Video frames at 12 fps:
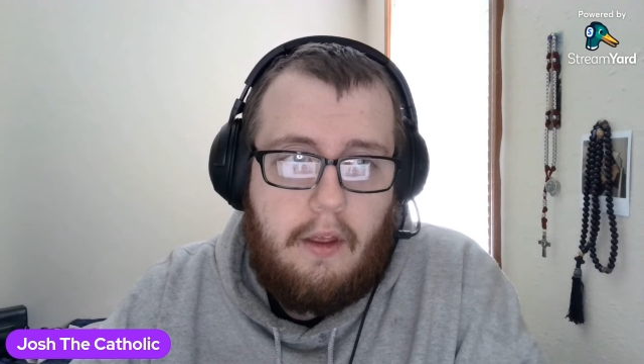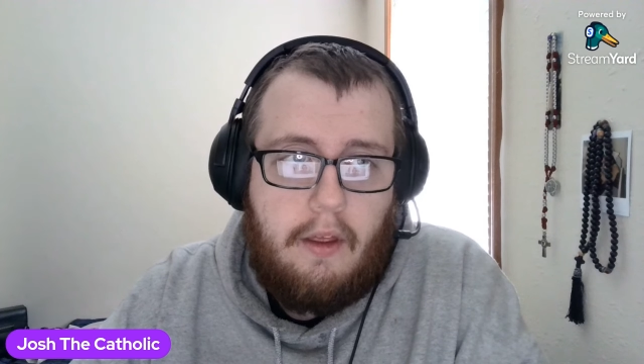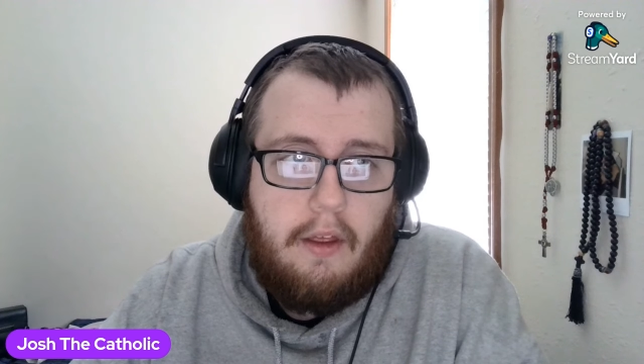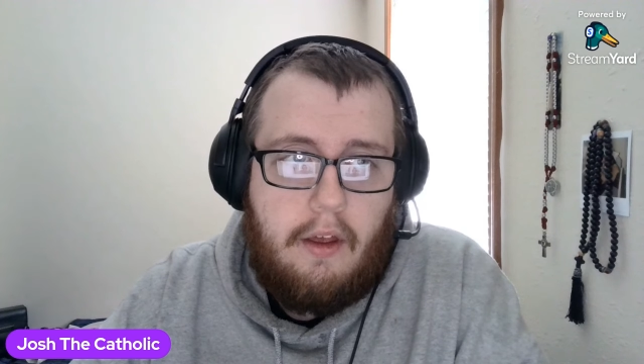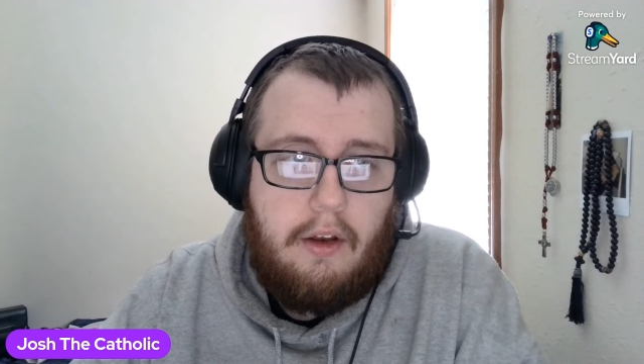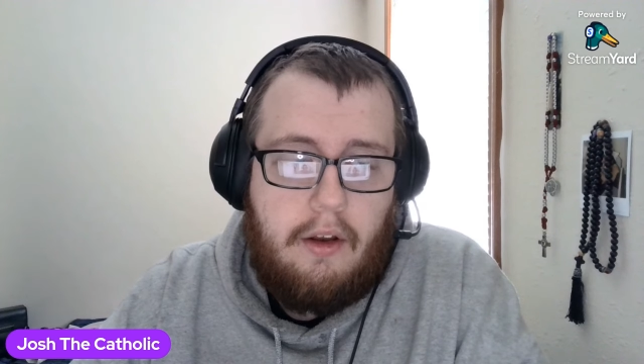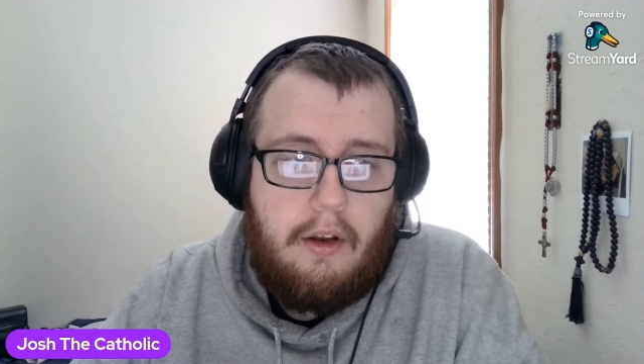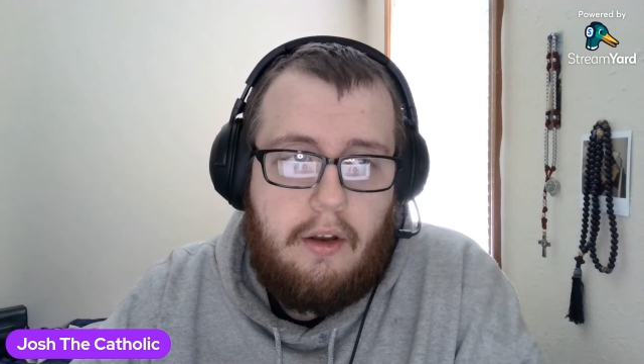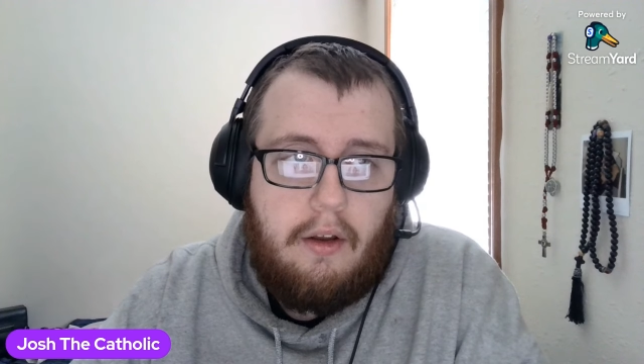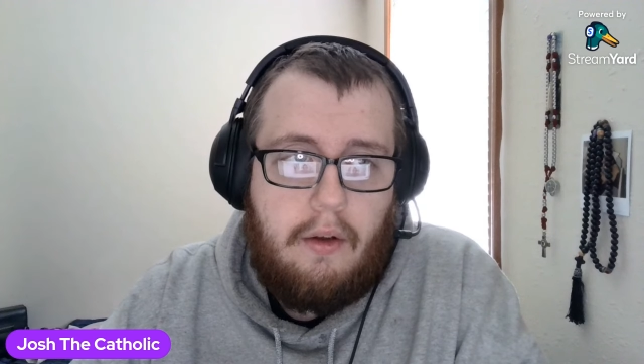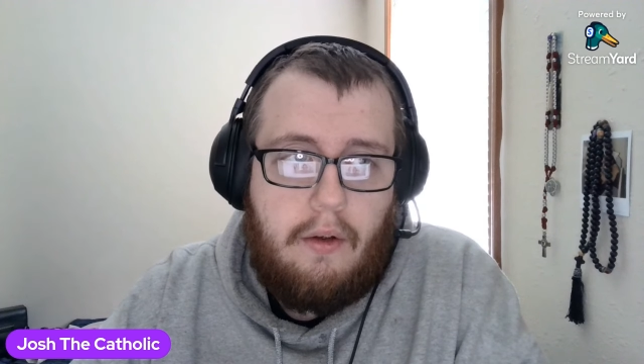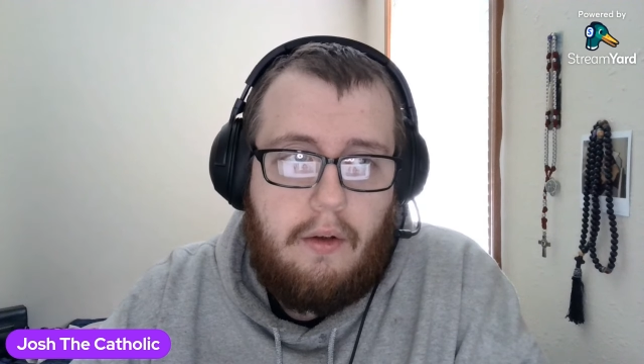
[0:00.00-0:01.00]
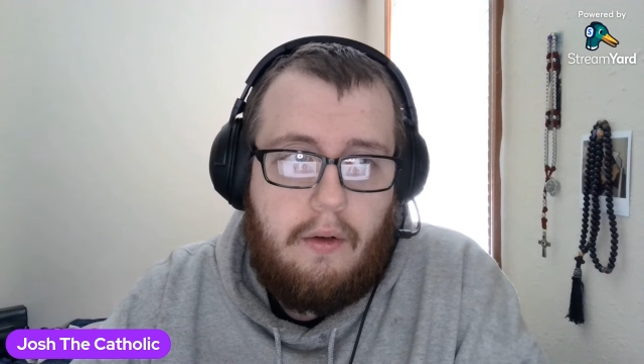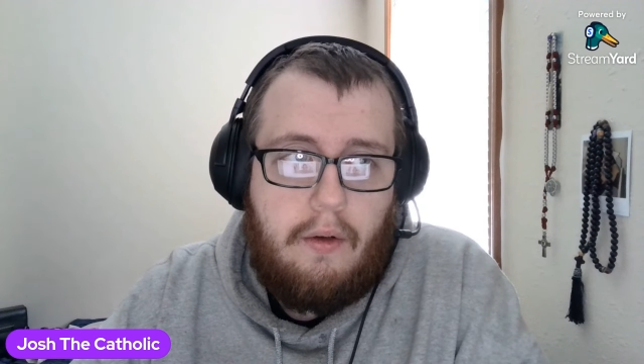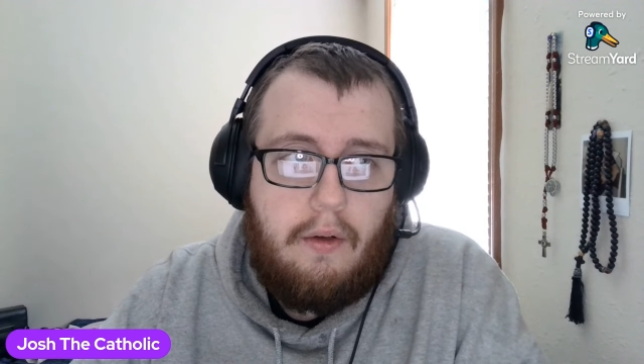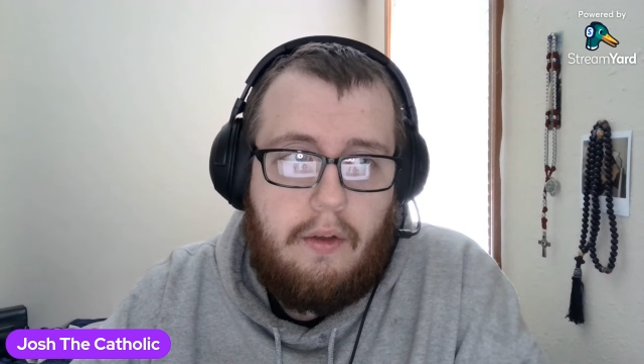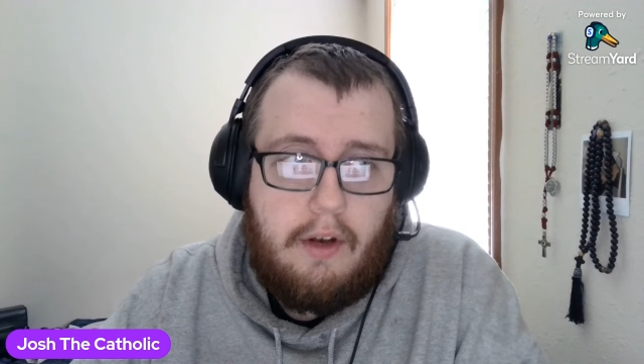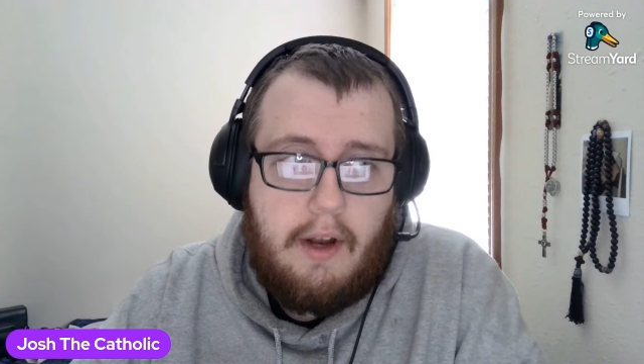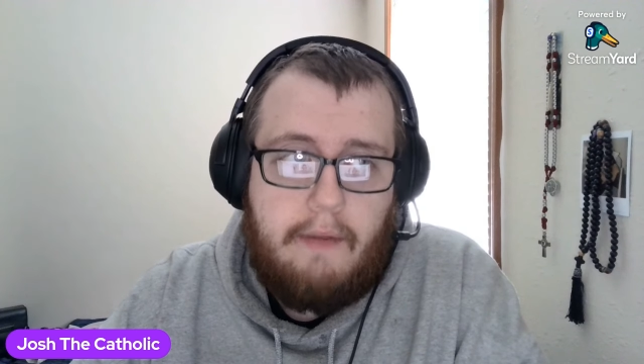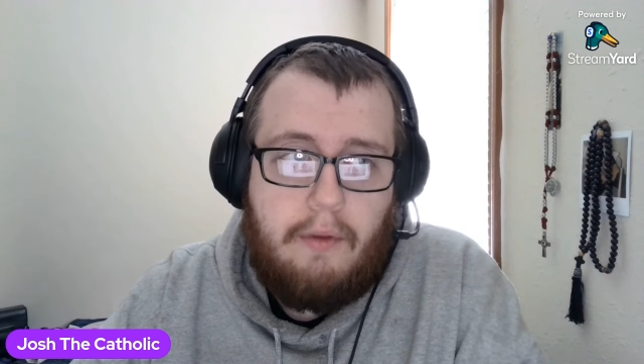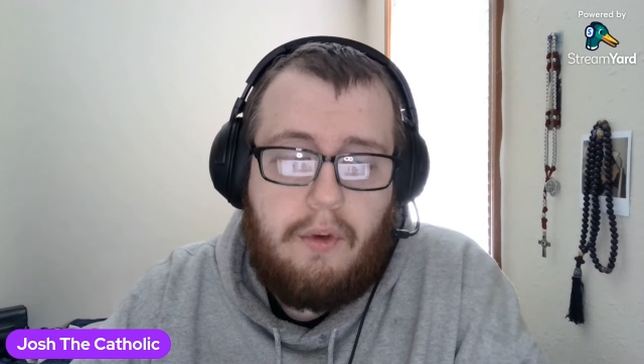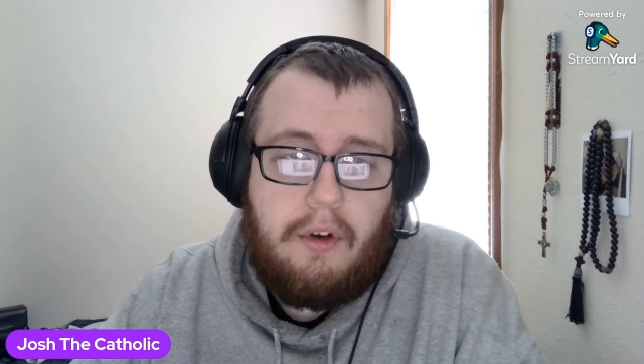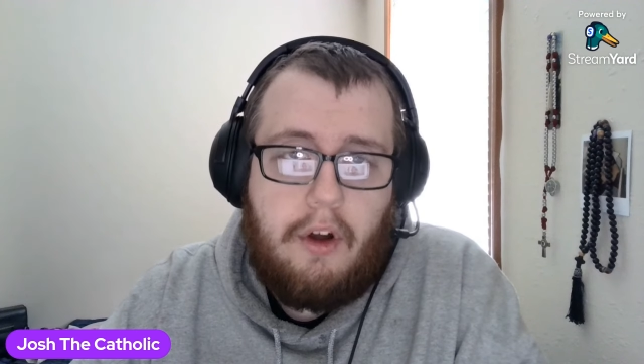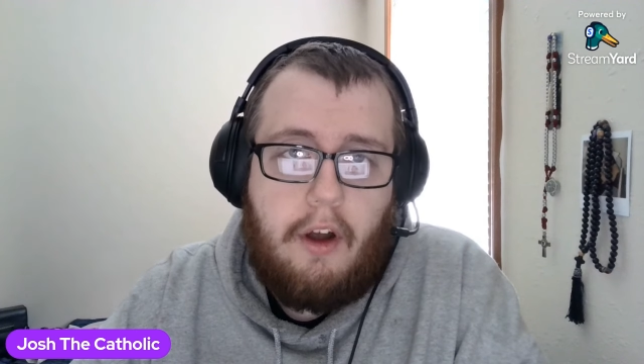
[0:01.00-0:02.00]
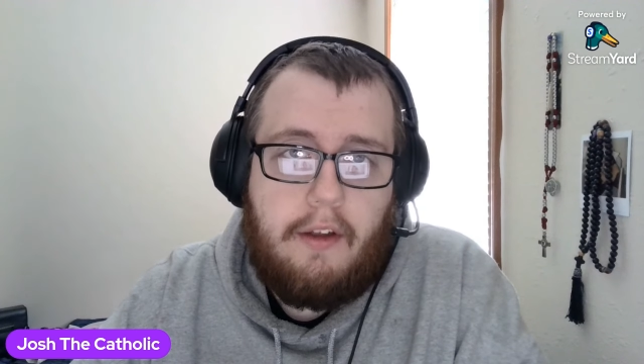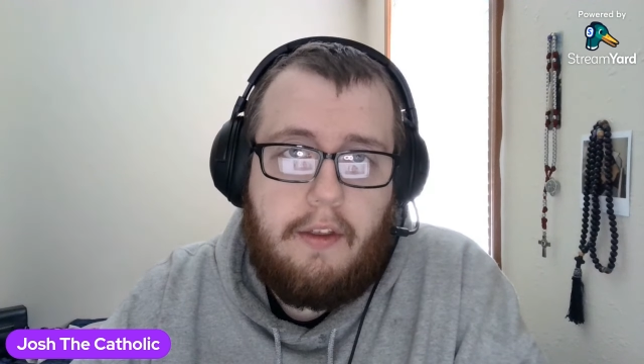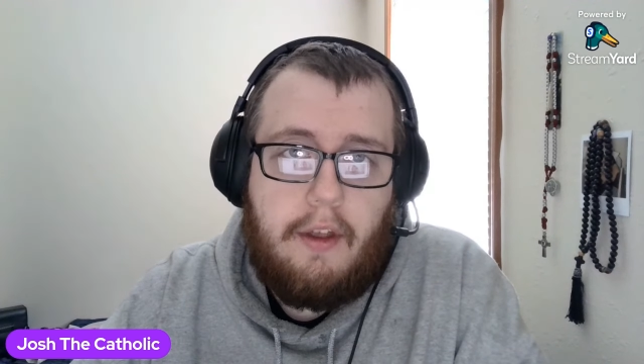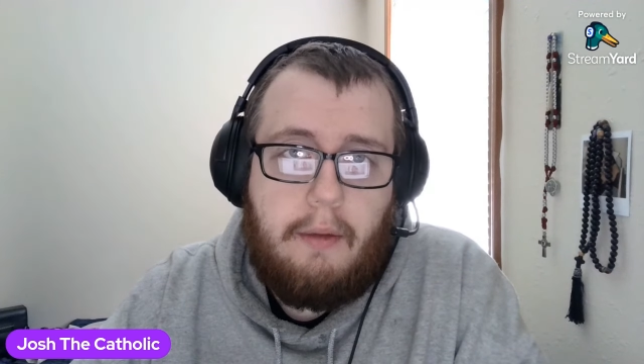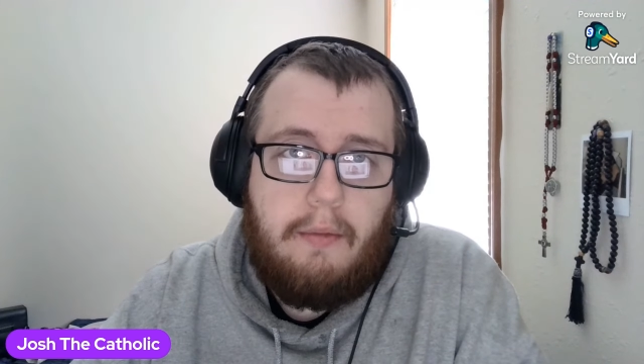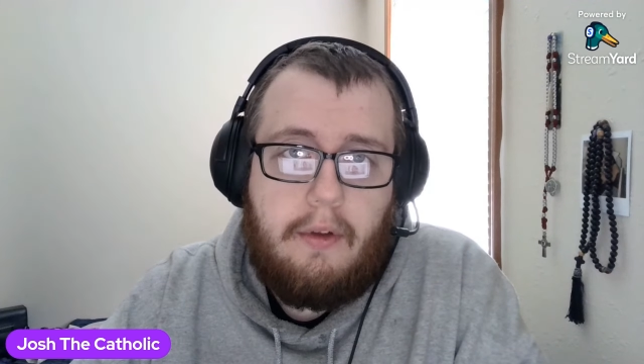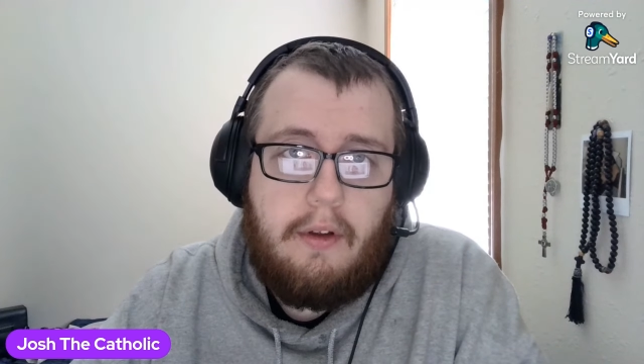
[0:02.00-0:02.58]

then the devil would target them.